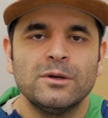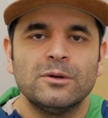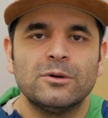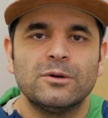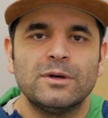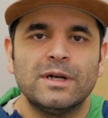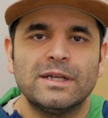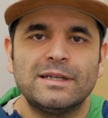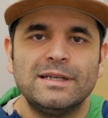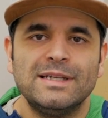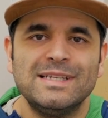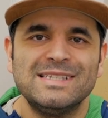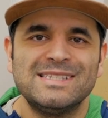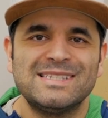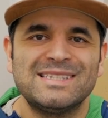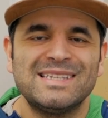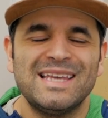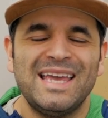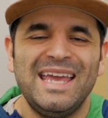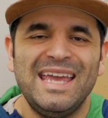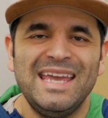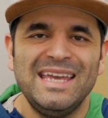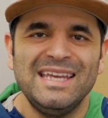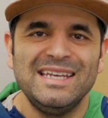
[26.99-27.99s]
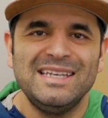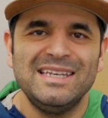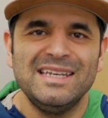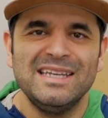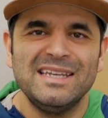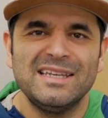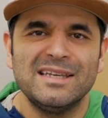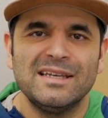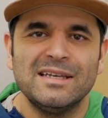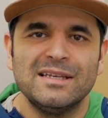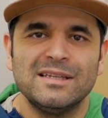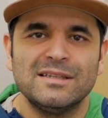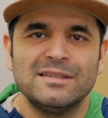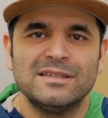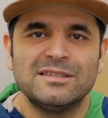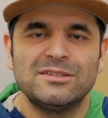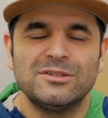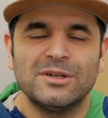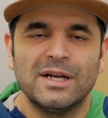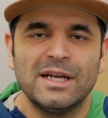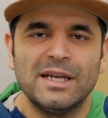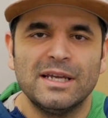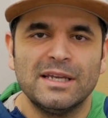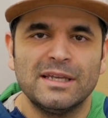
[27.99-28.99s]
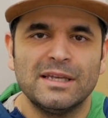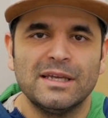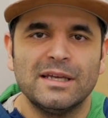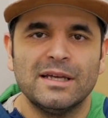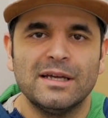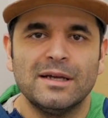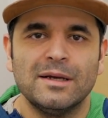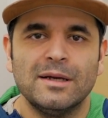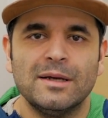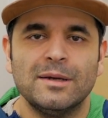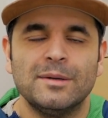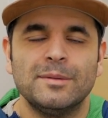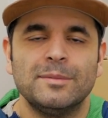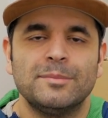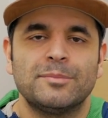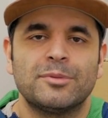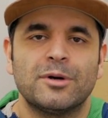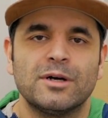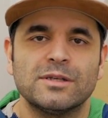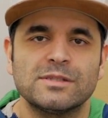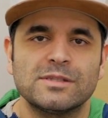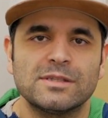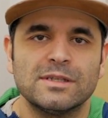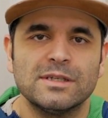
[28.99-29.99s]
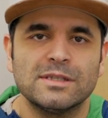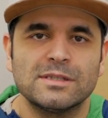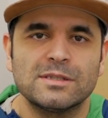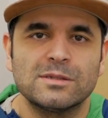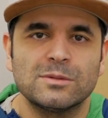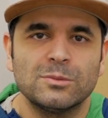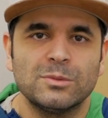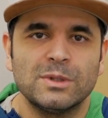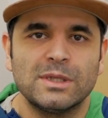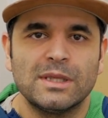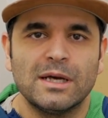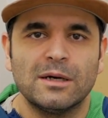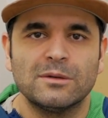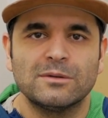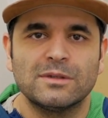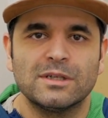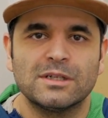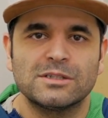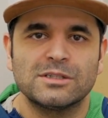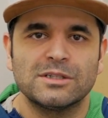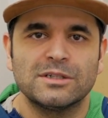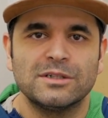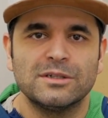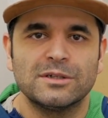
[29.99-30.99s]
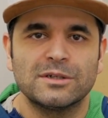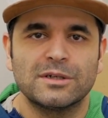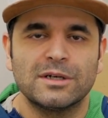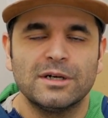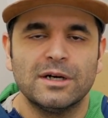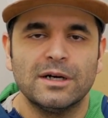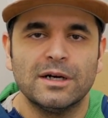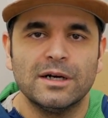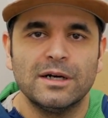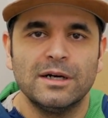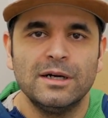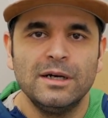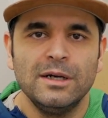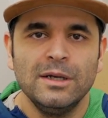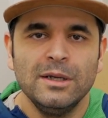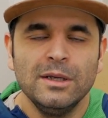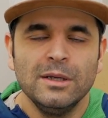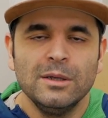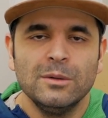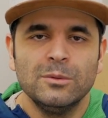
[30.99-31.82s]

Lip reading: or at least aiding the drying process without touching your car